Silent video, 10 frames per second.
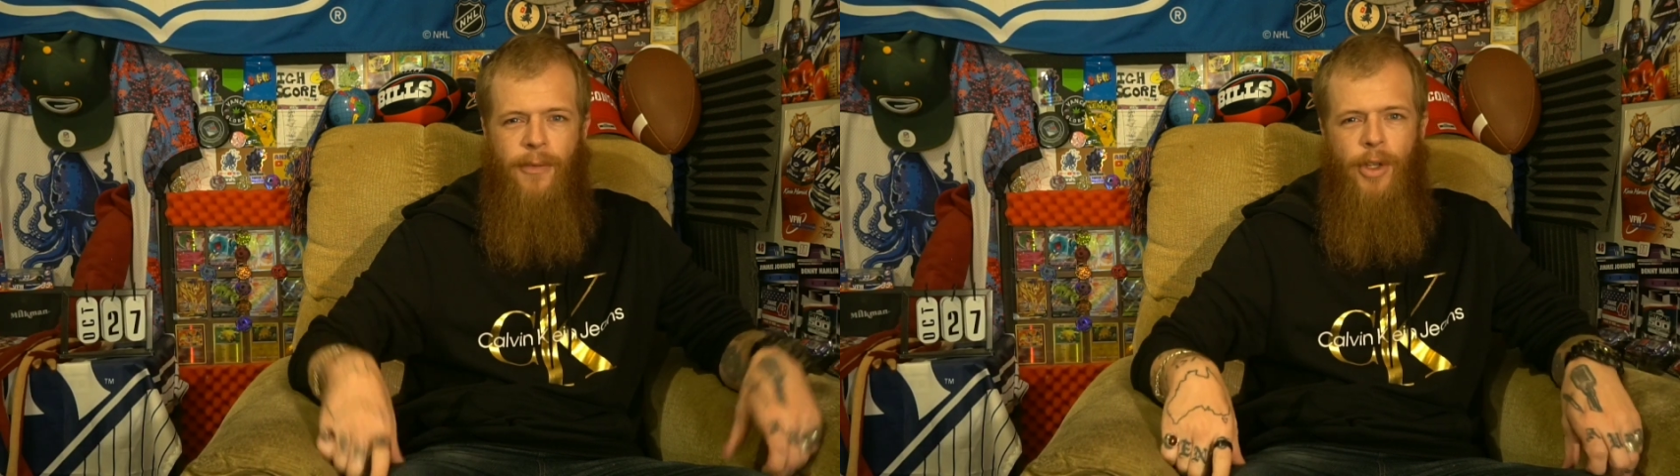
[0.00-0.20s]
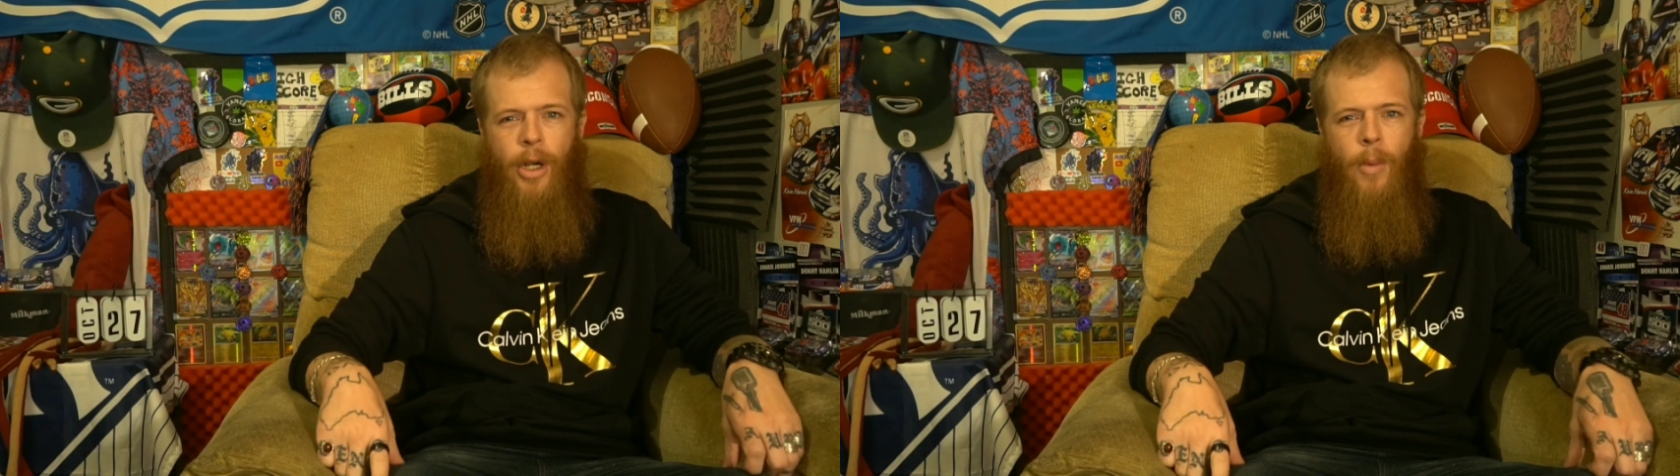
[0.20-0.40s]

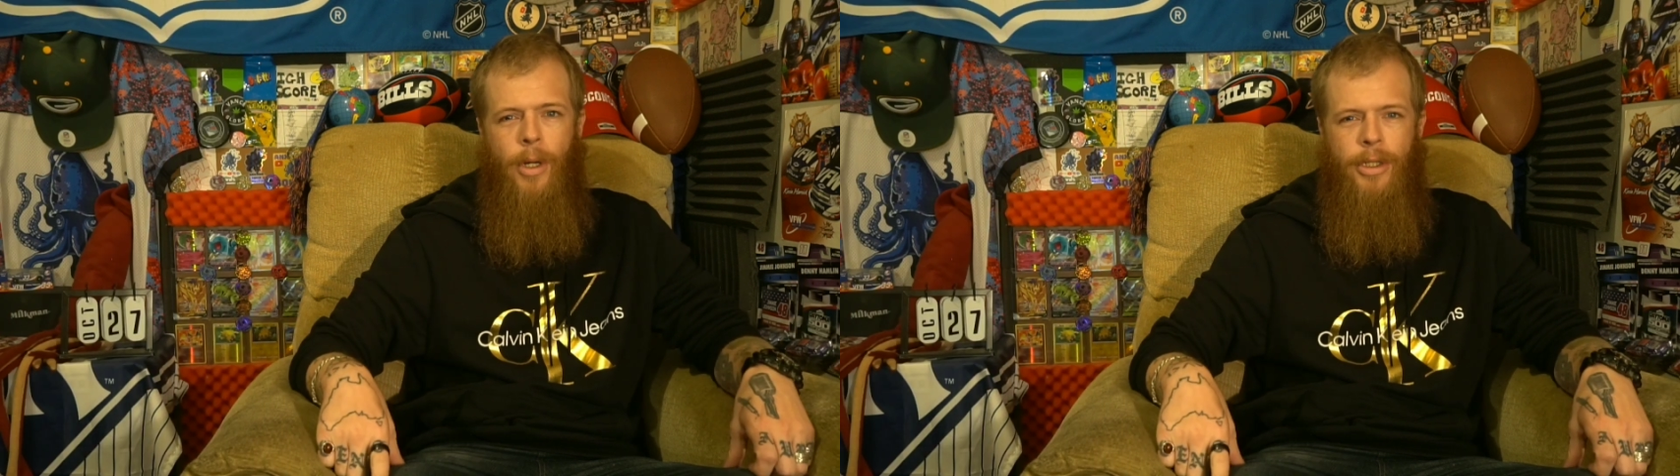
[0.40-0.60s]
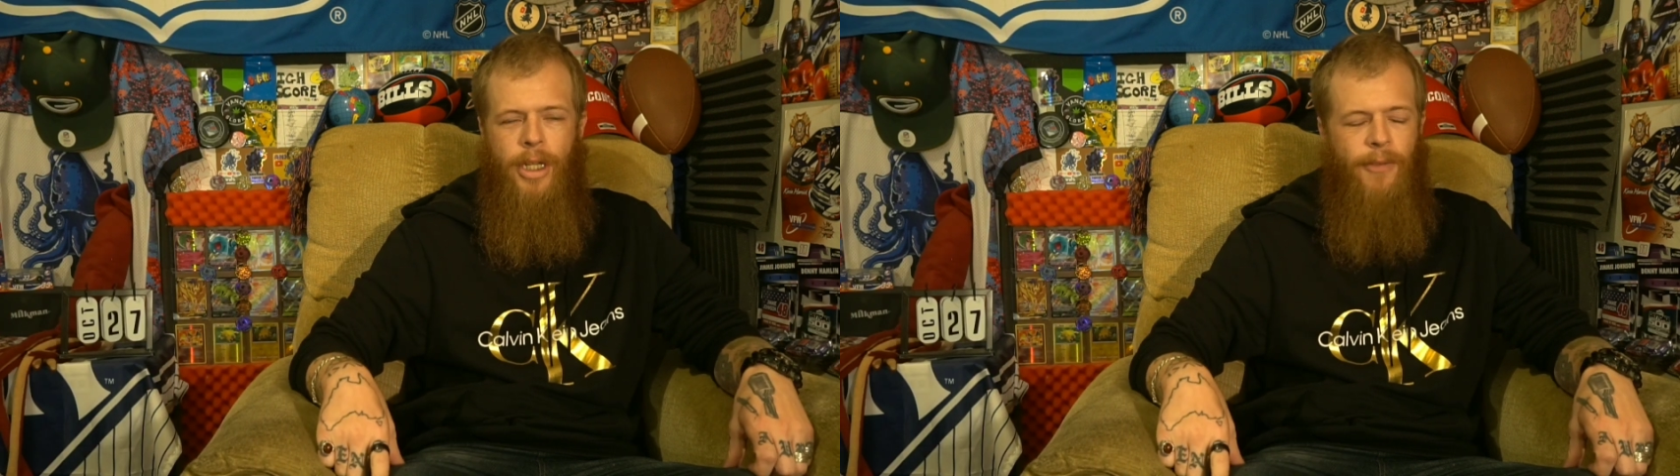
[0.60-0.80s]
If you're not
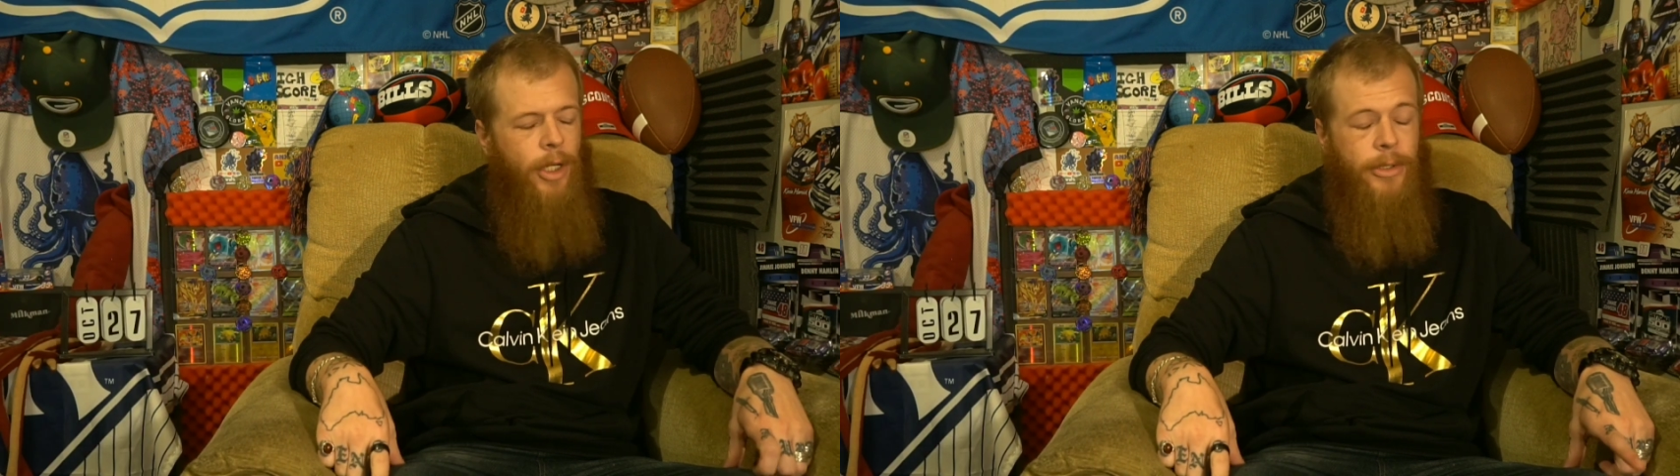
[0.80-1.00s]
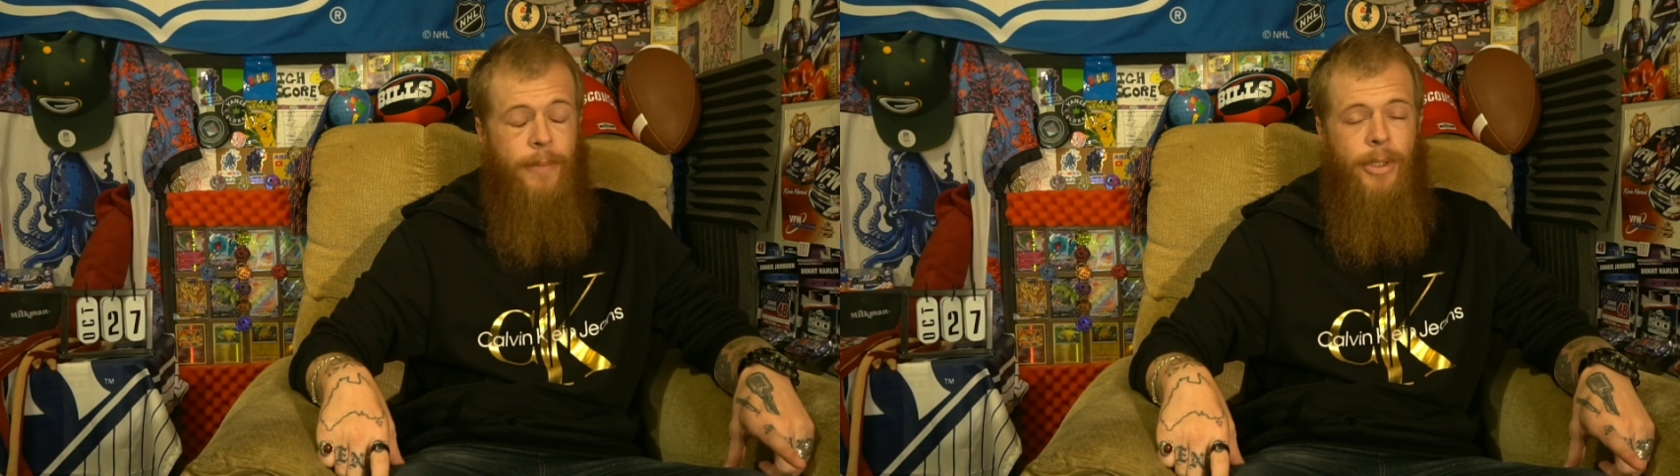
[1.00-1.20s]
watch, if
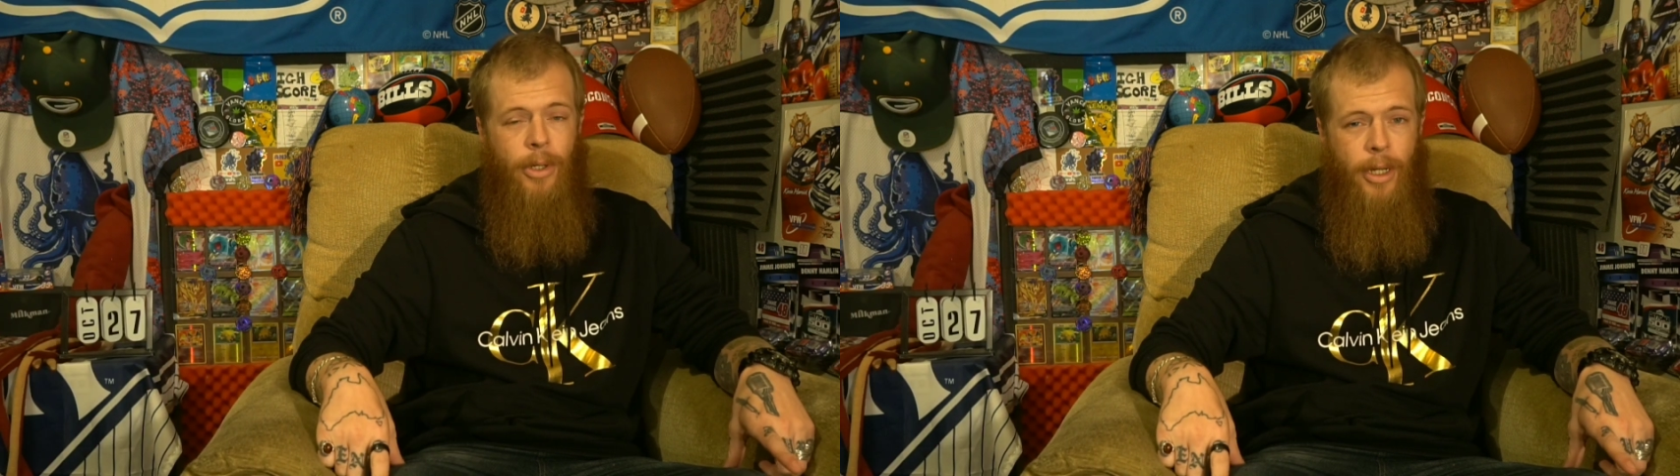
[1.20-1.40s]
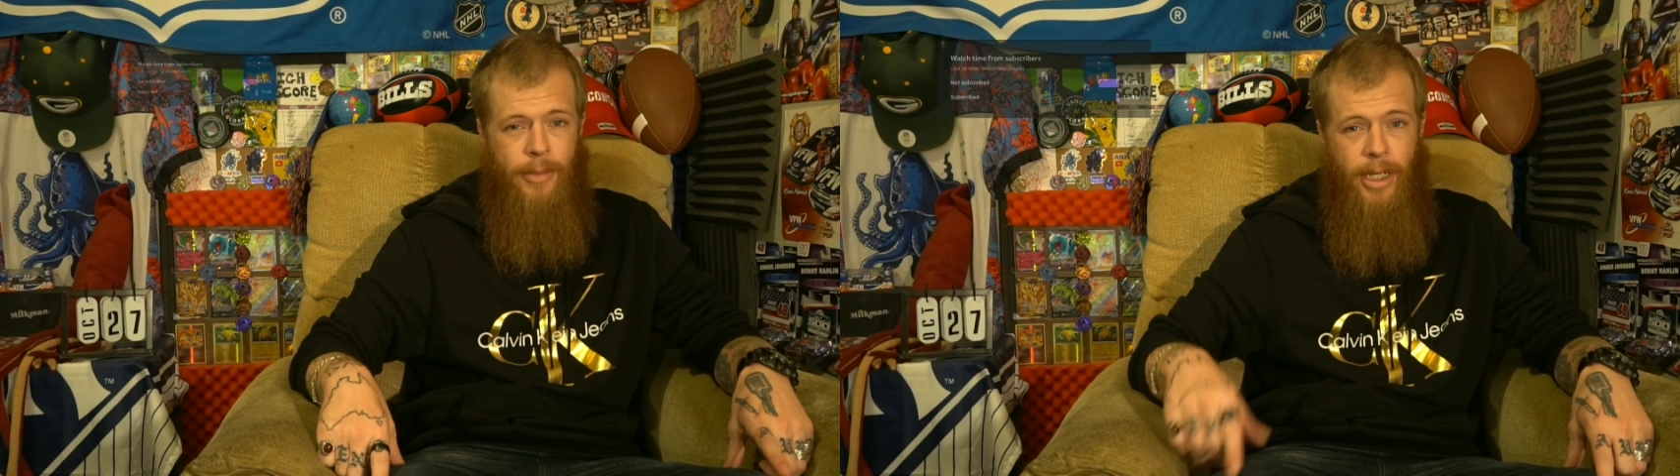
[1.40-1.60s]
you're not
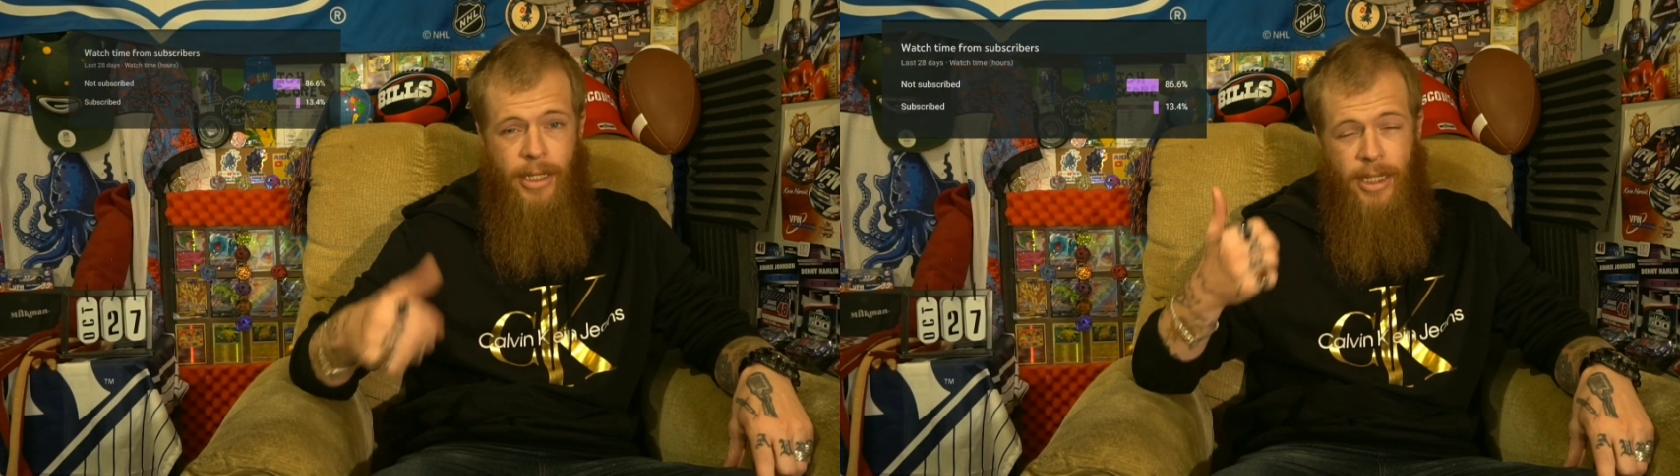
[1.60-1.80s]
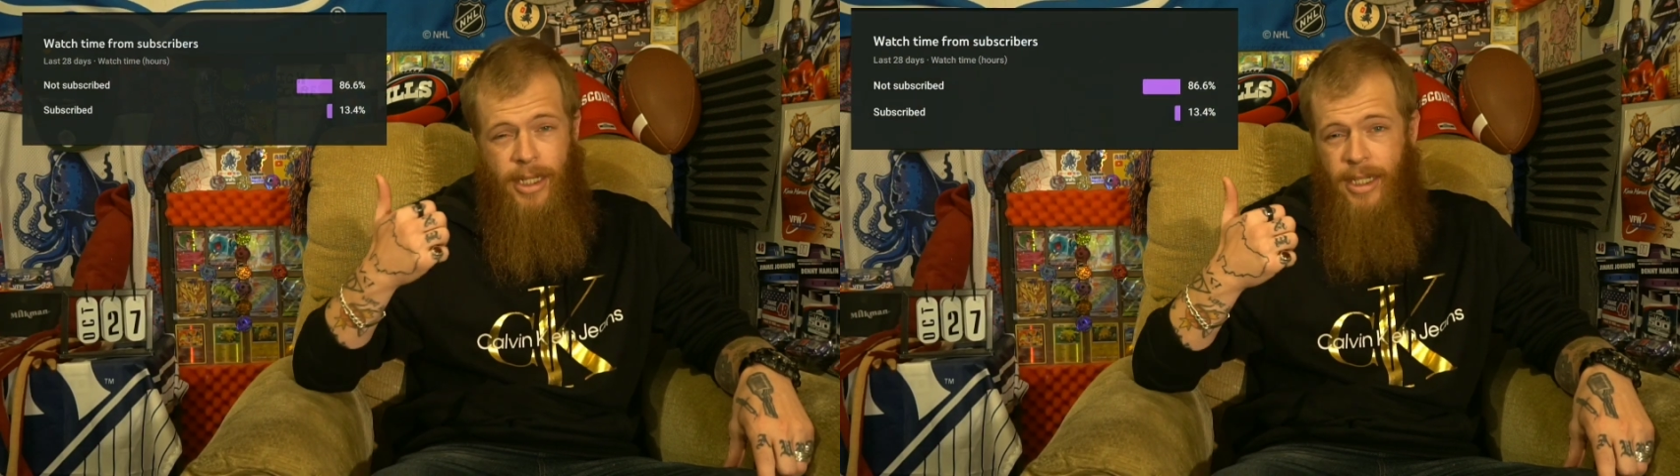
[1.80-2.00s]
subscribed yet,